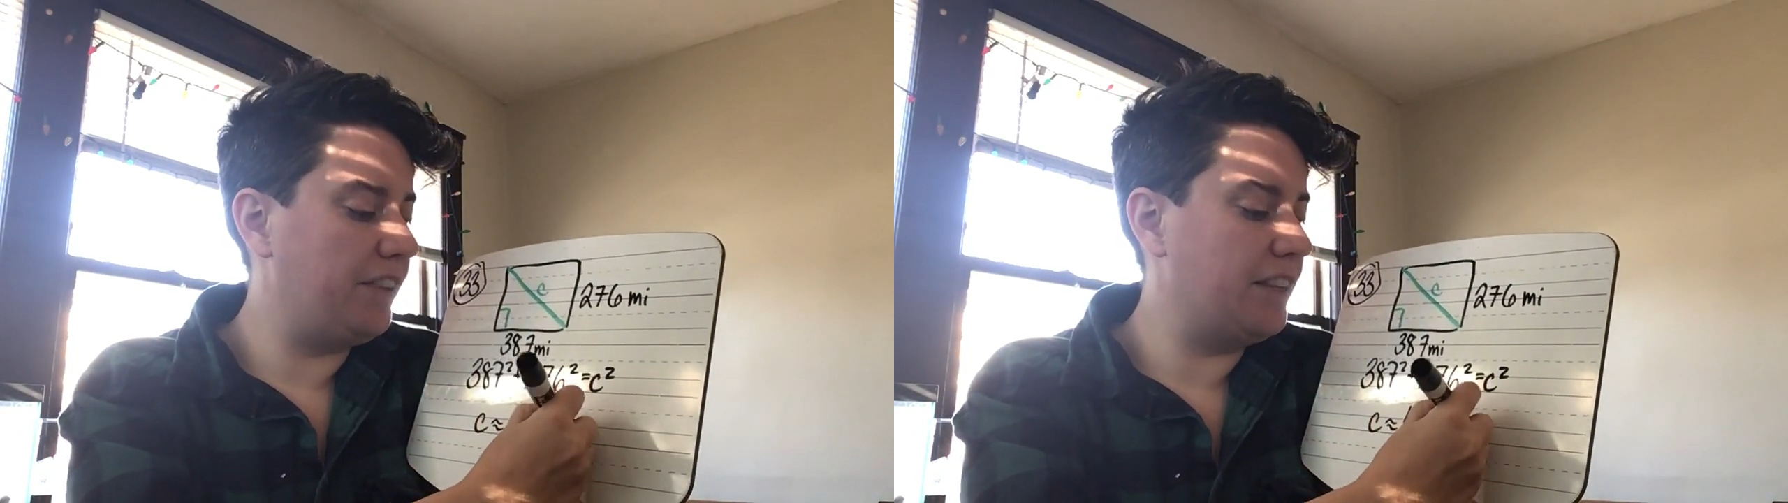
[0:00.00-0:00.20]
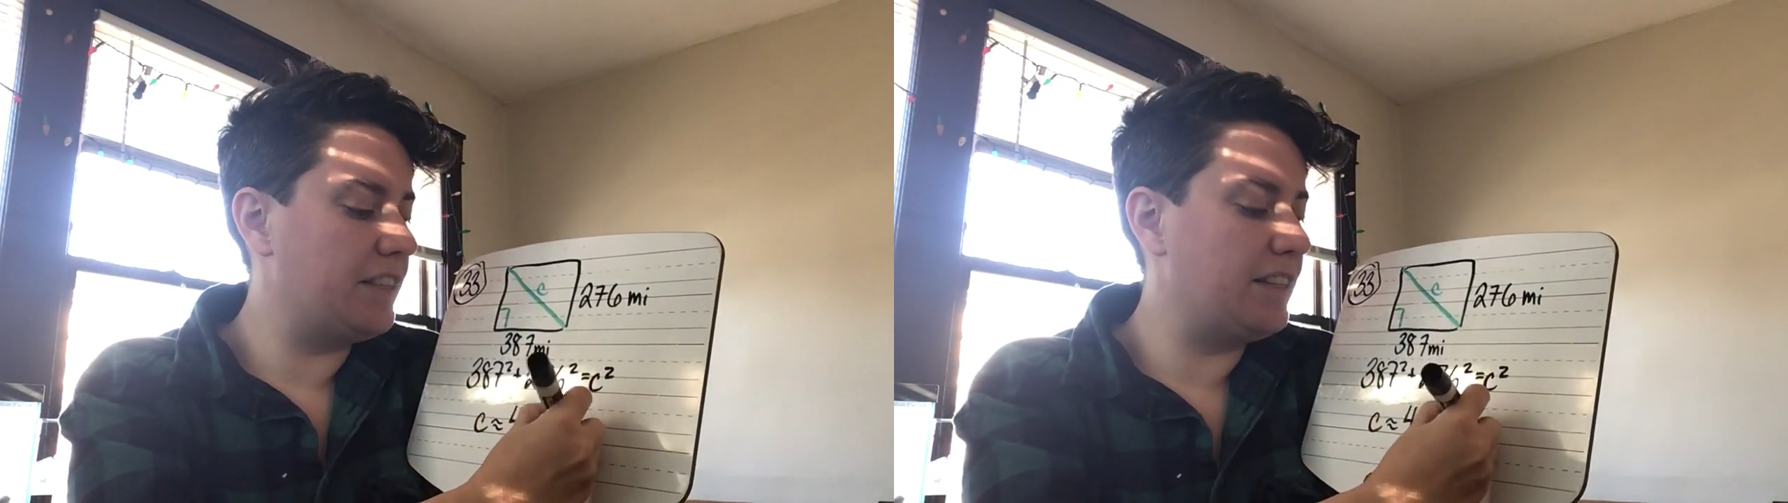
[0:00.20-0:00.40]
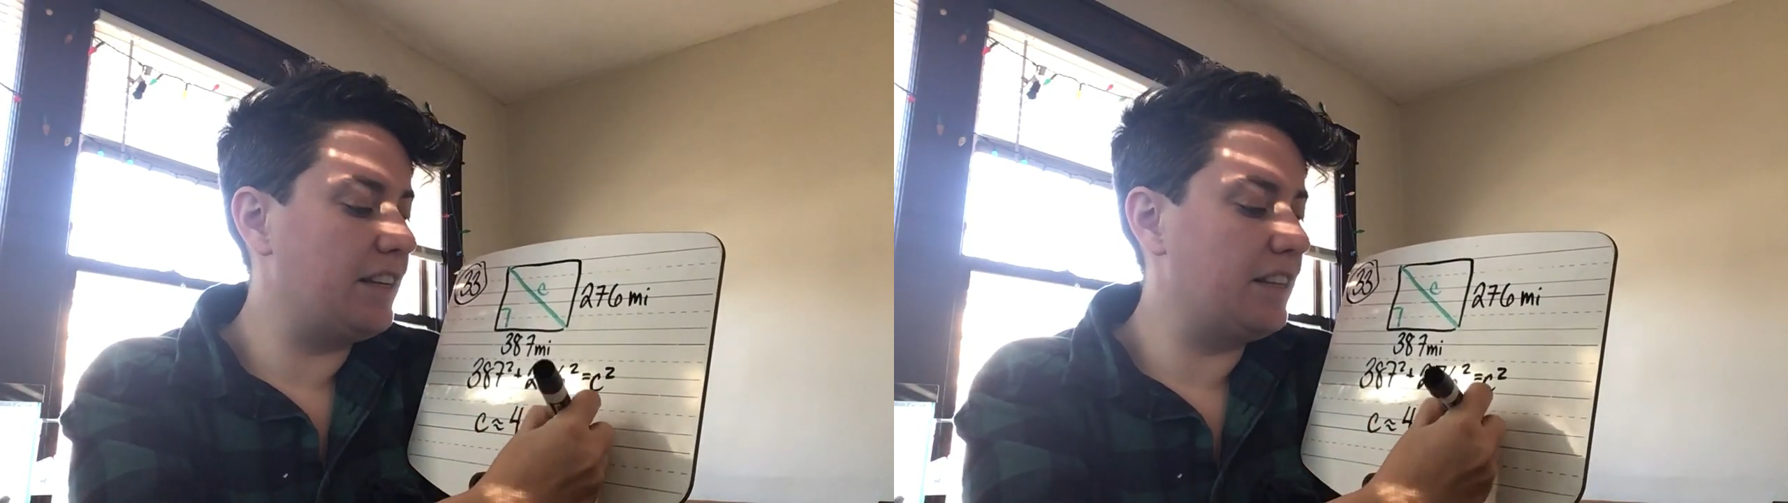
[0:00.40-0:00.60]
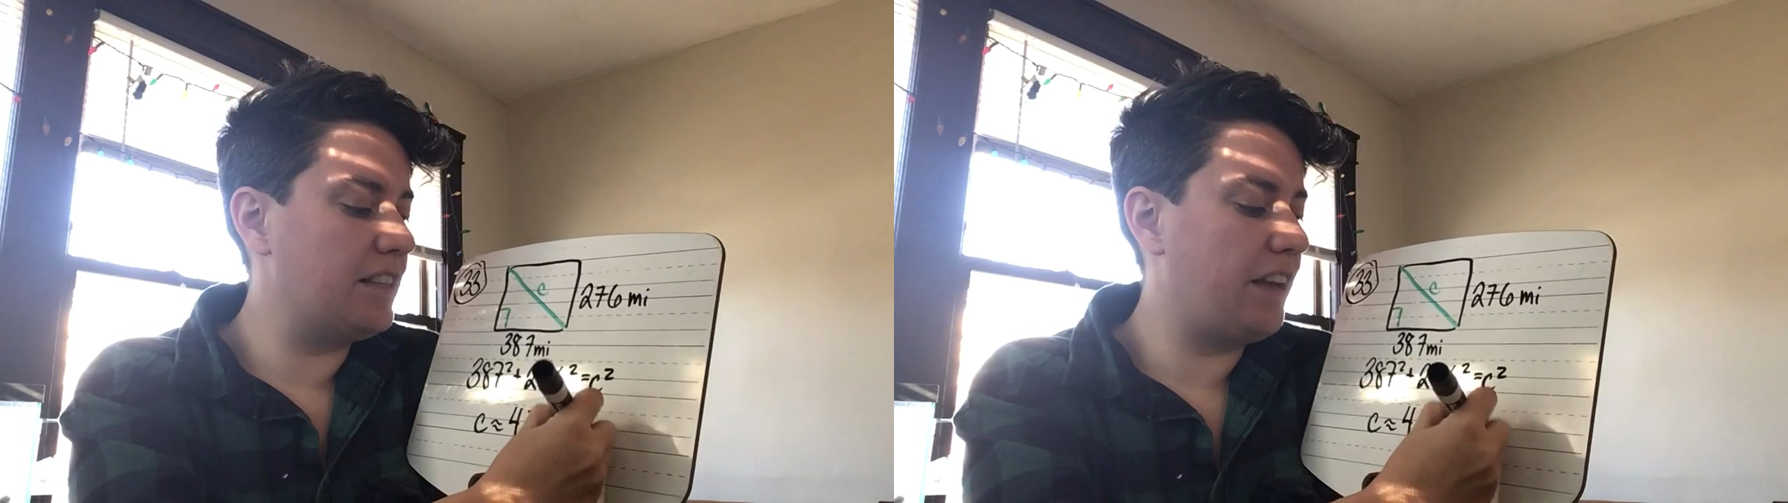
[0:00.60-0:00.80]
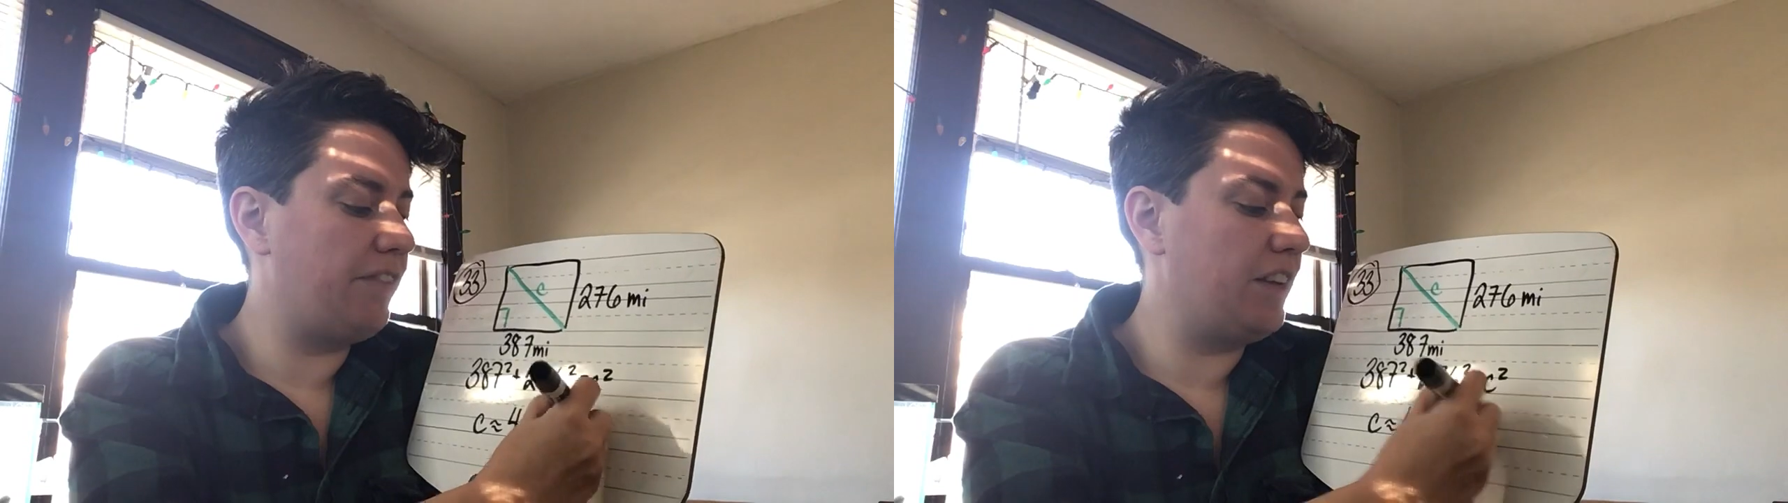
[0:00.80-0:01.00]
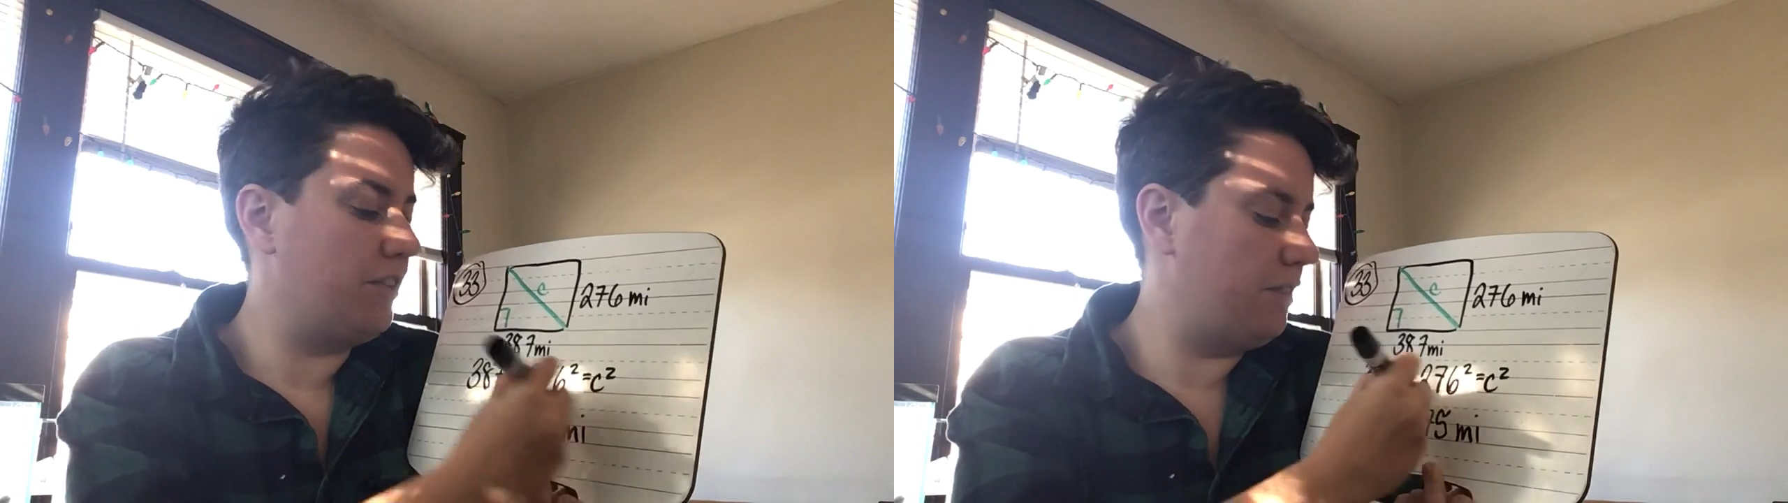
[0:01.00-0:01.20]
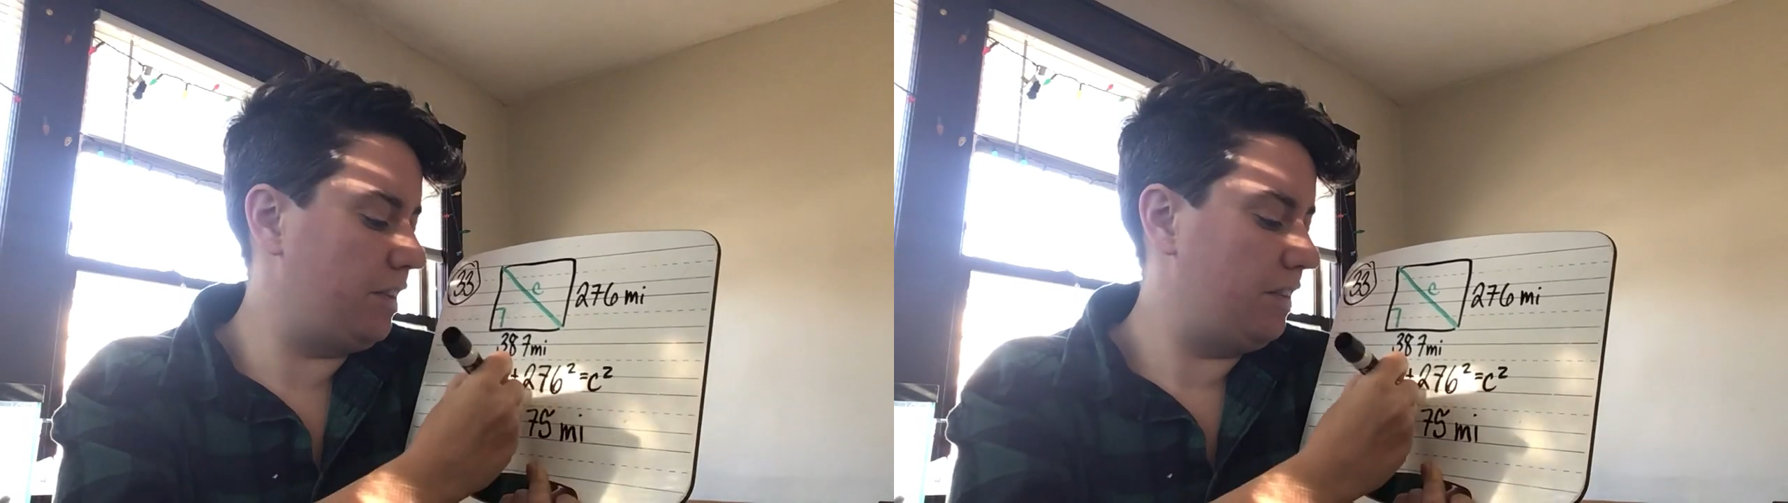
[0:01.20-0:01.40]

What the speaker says: and this does have a unit,